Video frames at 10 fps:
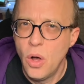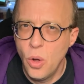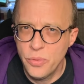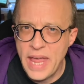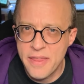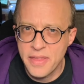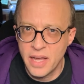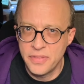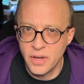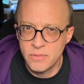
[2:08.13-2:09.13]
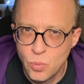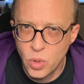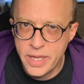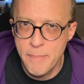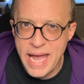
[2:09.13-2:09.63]
Hold that thought though. We'll
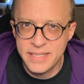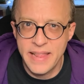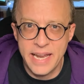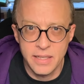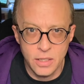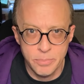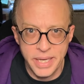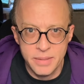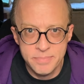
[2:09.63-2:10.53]
come back to that in a little bit.